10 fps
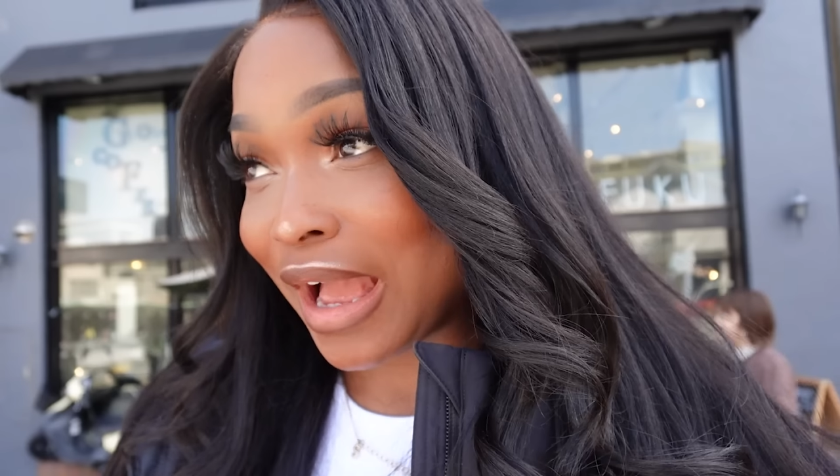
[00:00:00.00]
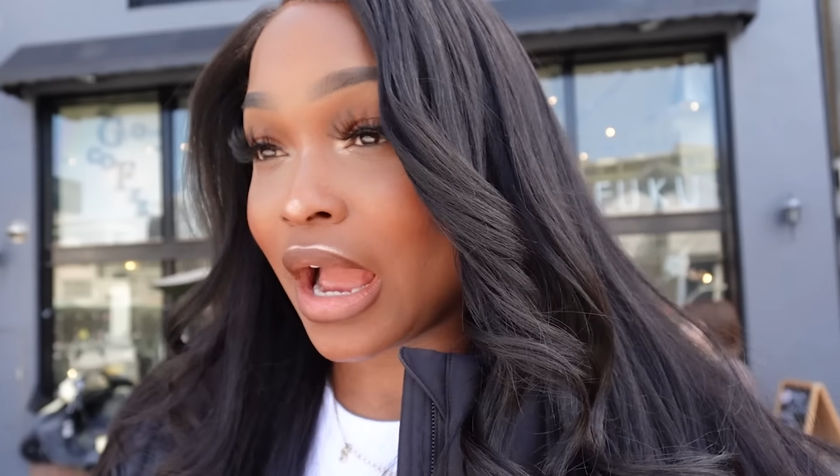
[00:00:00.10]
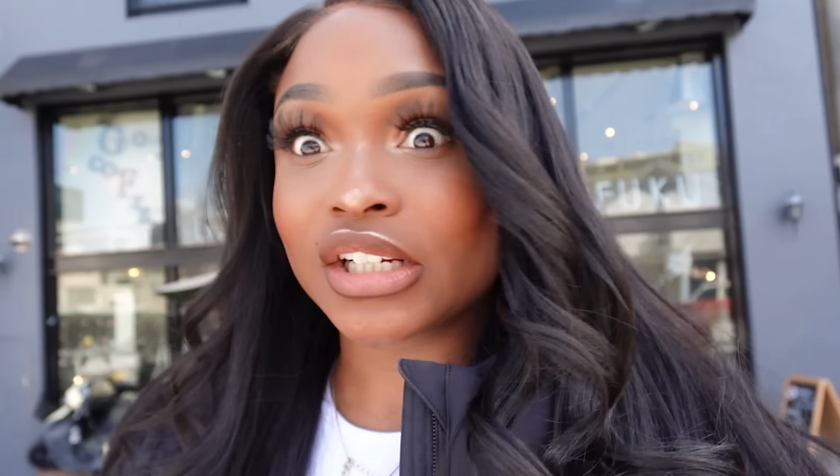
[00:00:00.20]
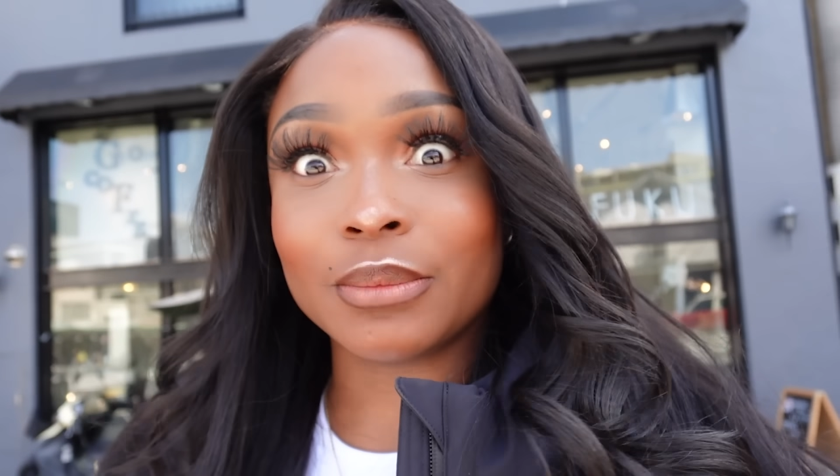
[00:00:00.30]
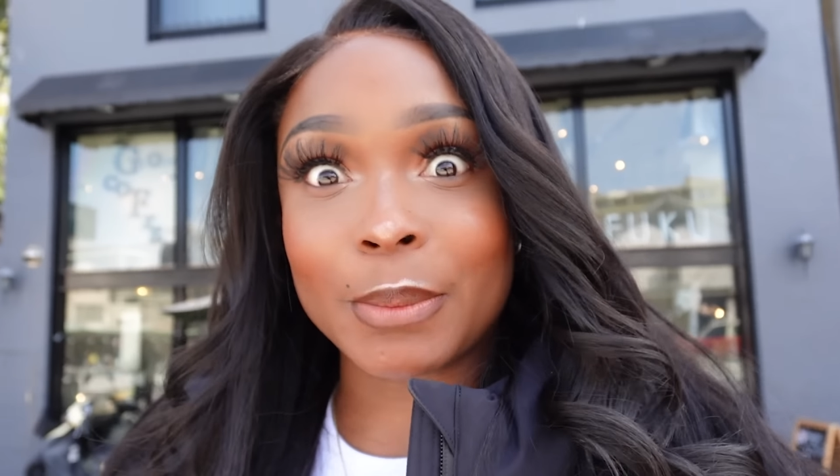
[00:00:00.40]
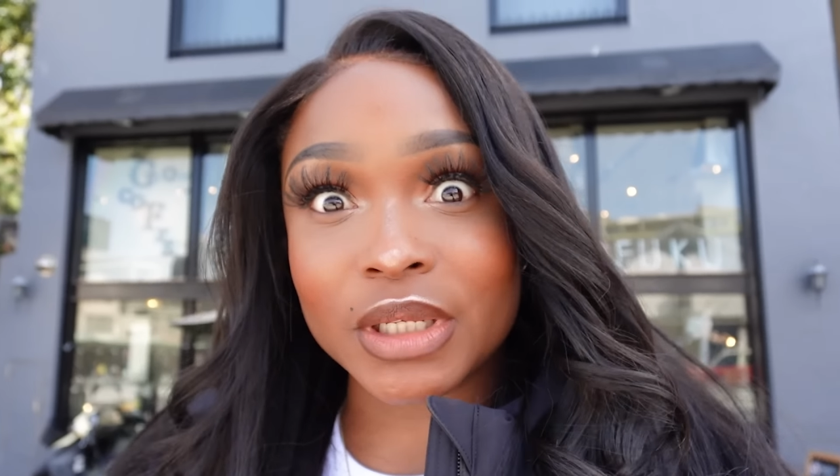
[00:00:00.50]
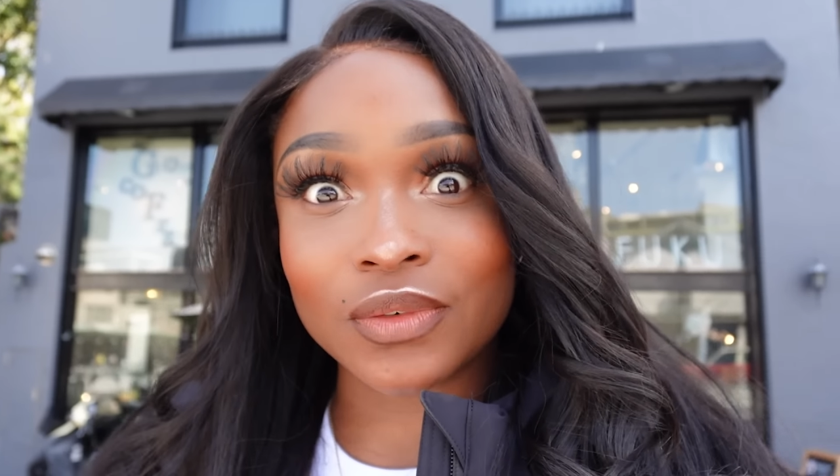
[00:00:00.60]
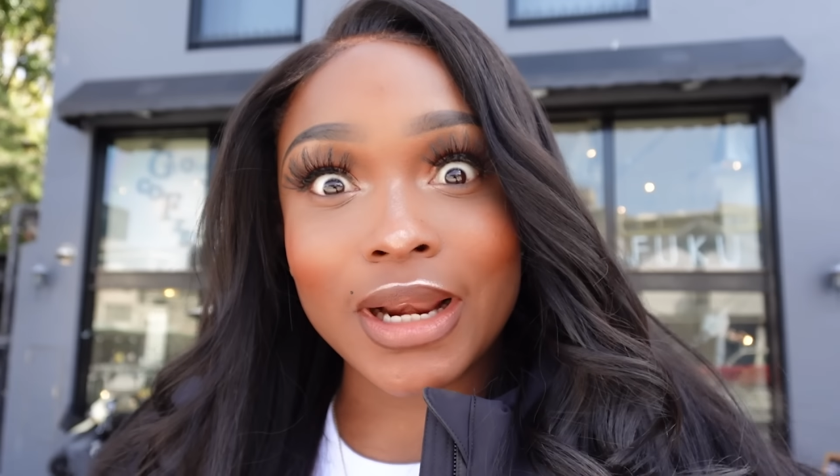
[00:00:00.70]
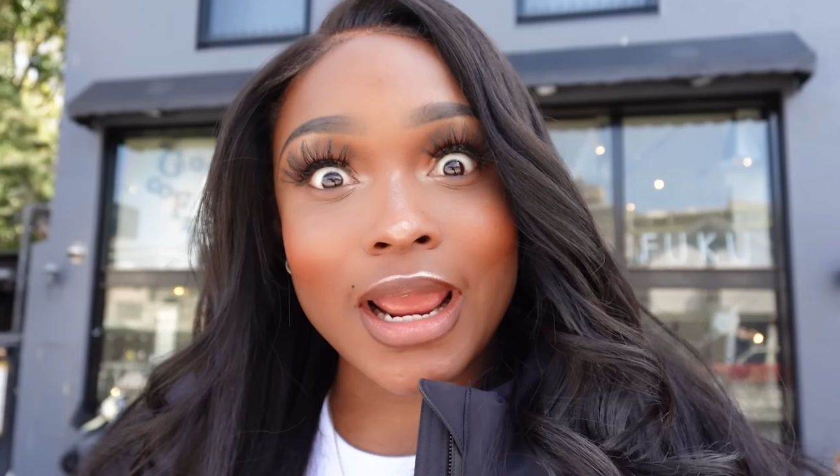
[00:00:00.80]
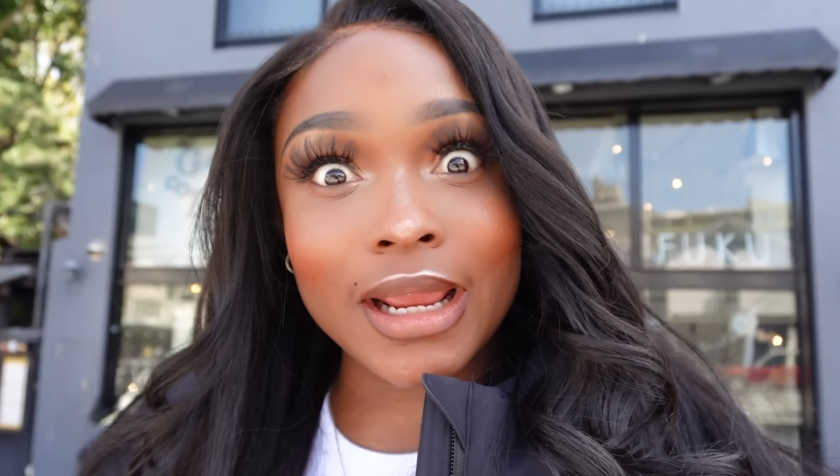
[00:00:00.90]
Actually, my best
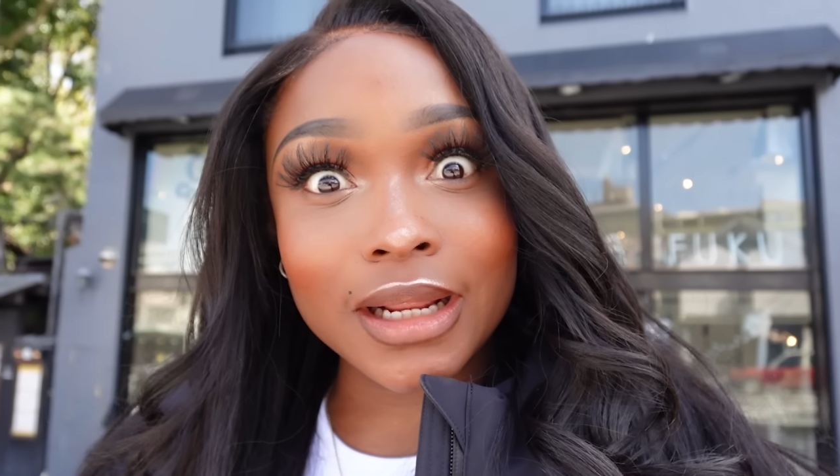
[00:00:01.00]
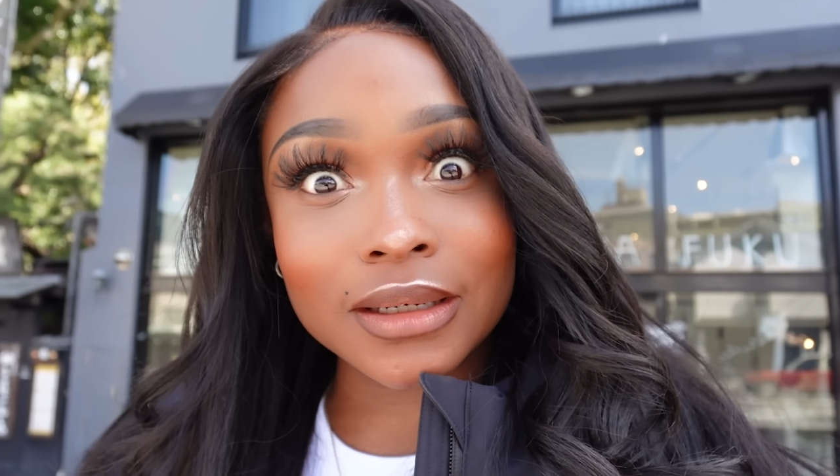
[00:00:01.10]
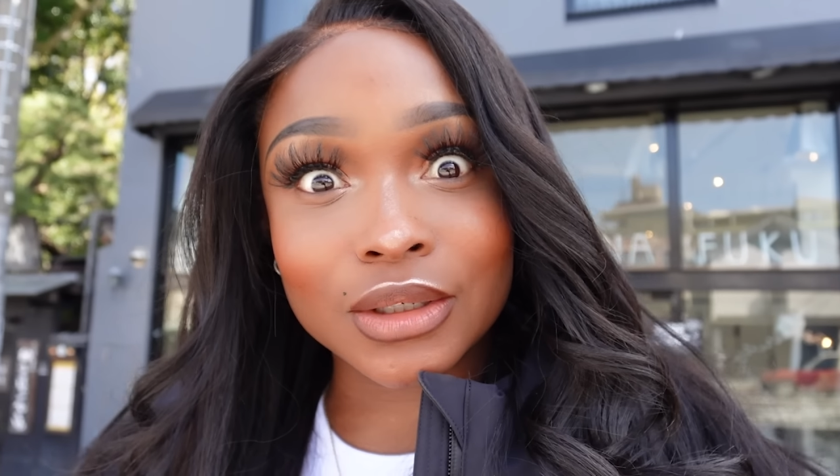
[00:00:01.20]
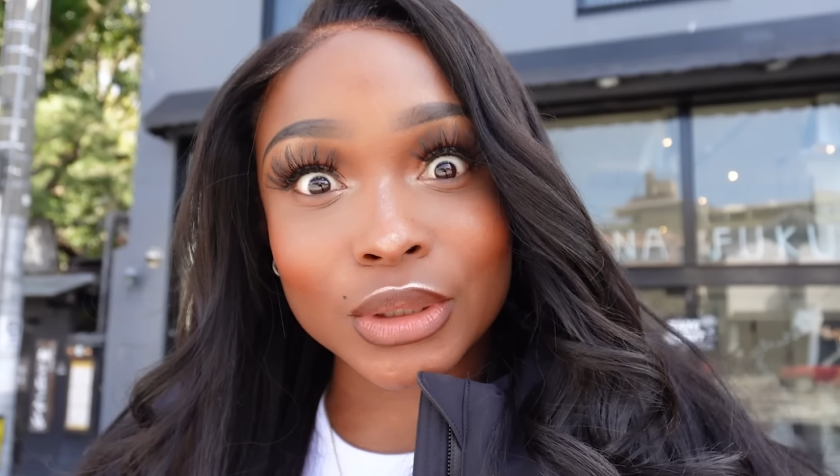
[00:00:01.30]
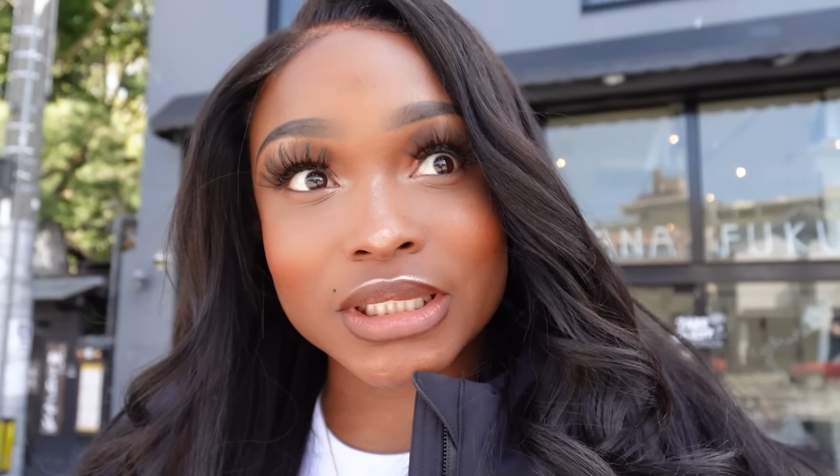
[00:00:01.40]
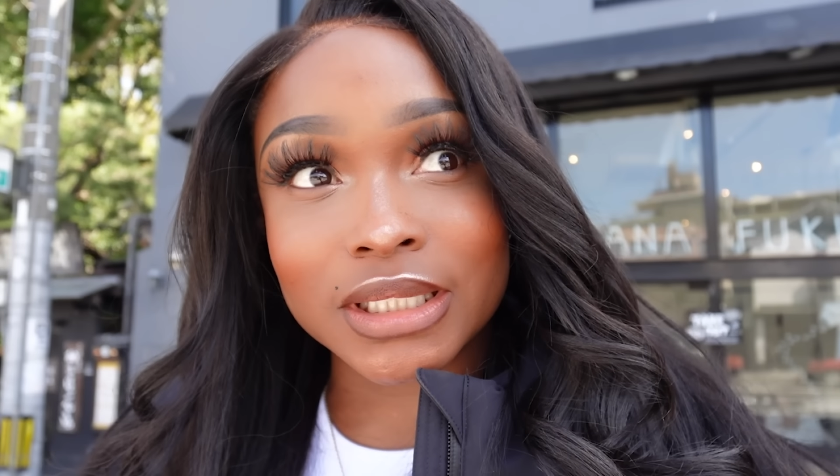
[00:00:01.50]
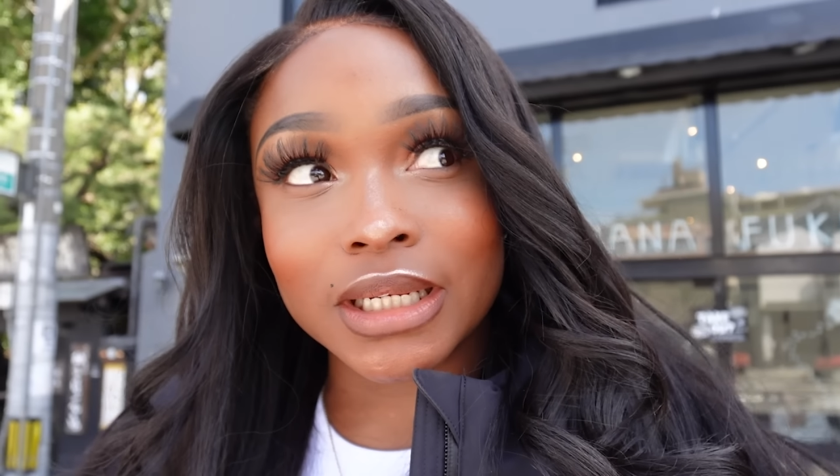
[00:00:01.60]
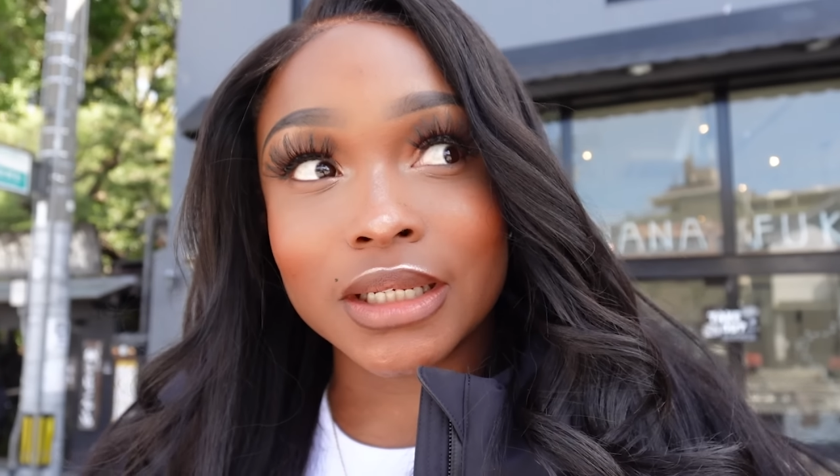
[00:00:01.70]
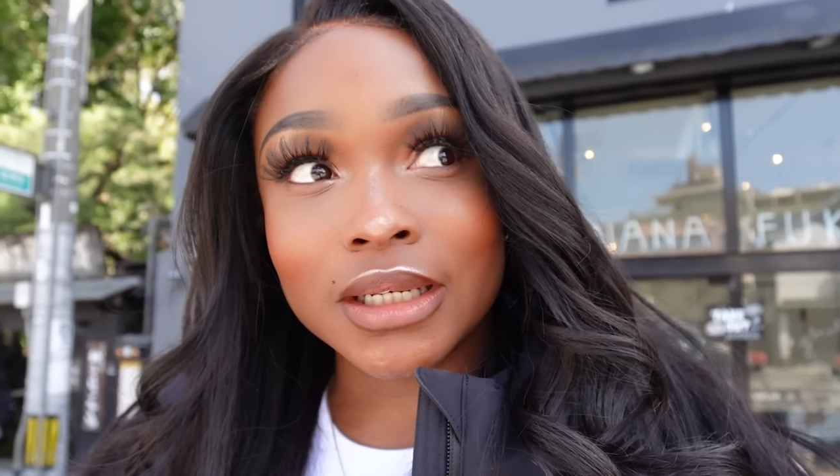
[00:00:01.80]
friend and Kristen,